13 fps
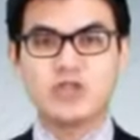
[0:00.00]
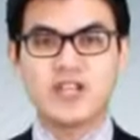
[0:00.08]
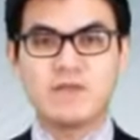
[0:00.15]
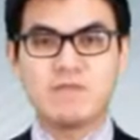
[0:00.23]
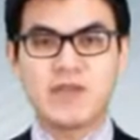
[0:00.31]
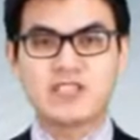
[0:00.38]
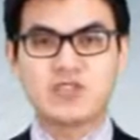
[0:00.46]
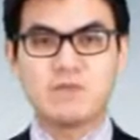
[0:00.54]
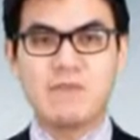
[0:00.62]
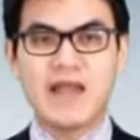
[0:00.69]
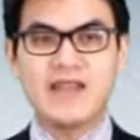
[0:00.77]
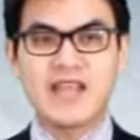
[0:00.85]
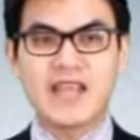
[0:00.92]
traded mixed on
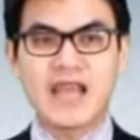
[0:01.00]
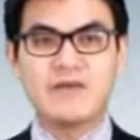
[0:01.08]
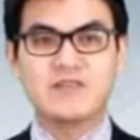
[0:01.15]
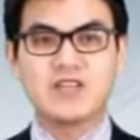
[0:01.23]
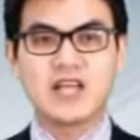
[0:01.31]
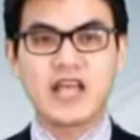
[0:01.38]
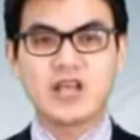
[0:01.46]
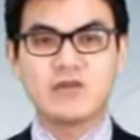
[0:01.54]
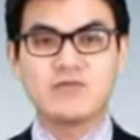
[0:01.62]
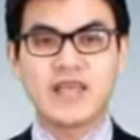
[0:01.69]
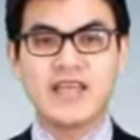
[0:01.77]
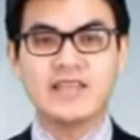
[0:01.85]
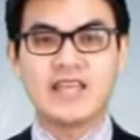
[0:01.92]
Monday after a lack
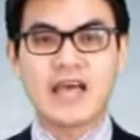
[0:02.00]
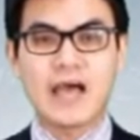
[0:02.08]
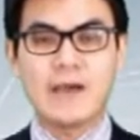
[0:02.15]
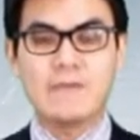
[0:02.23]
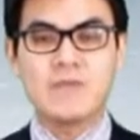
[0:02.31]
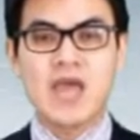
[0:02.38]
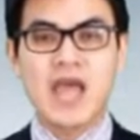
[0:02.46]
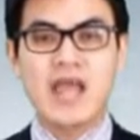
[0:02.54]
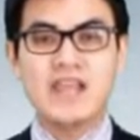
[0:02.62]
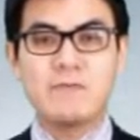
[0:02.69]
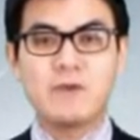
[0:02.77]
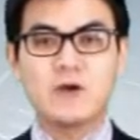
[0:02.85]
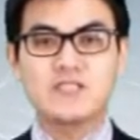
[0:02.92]
of data,
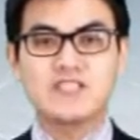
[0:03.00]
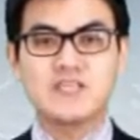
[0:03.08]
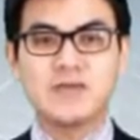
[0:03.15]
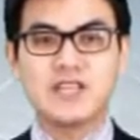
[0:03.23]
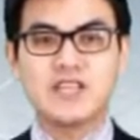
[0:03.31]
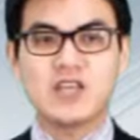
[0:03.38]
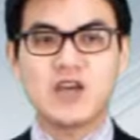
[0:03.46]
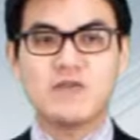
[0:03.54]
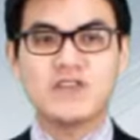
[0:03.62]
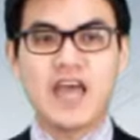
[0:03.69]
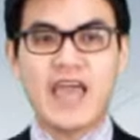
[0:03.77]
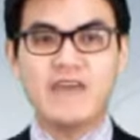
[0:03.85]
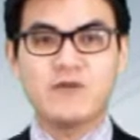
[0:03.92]
and the proximity of
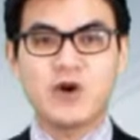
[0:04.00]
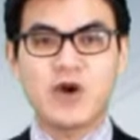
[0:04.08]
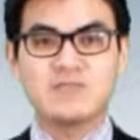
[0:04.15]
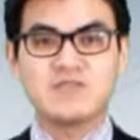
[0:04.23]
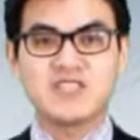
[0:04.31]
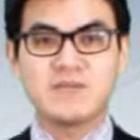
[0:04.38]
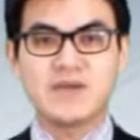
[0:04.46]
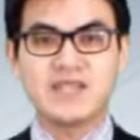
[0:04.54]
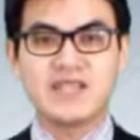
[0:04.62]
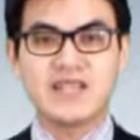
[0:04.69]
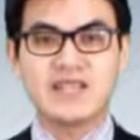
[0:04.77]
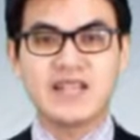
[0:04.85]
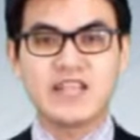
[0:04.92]
the FOMC
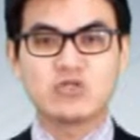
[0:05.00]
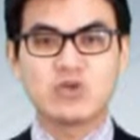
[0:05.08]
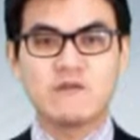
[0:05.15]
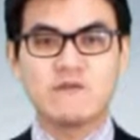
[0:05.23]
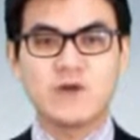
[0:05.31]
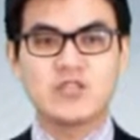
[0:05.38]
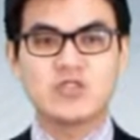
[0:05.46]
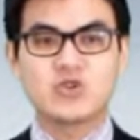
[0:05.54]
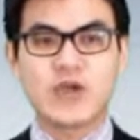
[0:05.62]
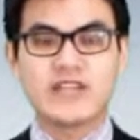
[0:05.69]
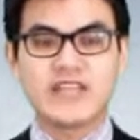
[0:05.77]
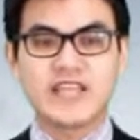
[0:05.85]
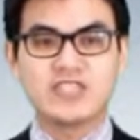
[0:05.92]
meeting led to a fall in
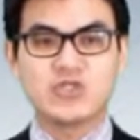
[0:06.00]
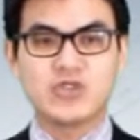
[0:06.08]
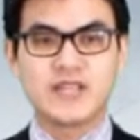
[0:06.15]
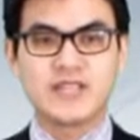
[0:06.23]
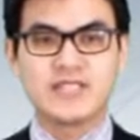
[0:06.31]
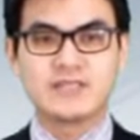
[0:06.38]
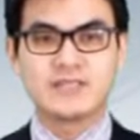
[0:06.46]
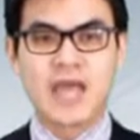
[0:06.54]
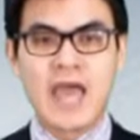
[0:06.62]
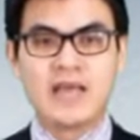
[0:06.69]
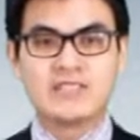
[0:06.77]
trading interest.